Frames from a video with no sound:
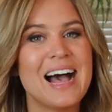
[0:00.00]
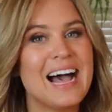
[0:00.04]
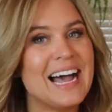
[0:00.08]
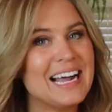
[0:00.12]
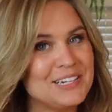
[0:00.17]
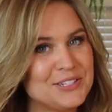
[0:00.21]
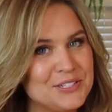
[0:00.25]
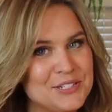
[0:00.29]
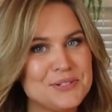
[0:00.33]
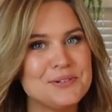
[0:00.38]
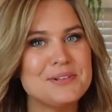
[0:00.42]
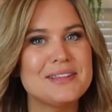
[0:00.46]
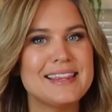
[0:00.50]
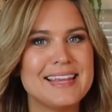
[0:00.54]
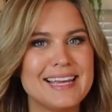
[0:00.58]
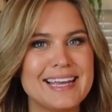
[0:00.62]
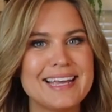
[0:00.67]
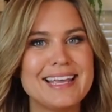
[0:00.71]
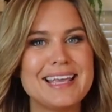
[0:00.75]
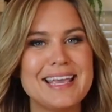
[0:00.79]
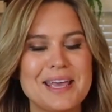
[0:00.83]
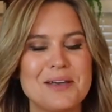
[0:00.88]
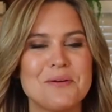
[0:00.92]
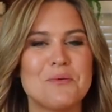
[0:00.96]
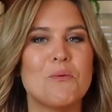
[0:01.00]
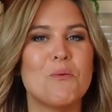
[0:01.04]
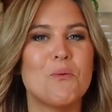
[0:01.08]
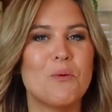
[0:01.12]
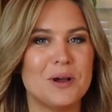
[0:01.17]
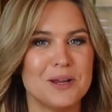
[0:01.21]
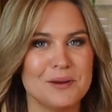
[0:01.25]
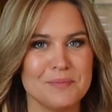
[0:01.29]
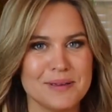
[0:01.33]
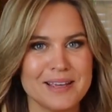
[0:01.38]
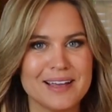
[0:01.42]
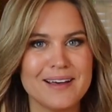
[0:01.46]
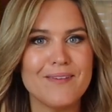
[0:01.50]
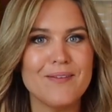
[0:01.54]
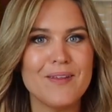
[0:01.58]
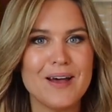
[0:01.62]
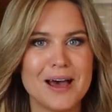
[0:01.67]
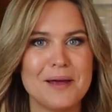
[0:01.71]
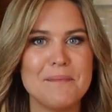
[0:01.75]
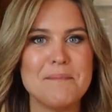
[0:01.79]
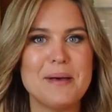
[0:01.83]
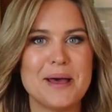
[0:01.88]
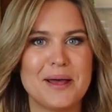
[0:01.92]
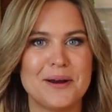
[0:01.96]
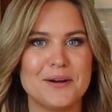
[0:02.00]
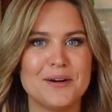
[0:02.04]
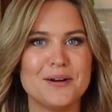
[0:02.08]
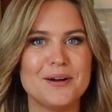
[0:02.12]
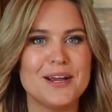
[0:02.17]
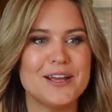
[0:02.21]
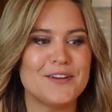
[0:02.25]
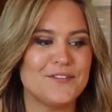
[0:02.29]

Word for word: I do think it would be a lot better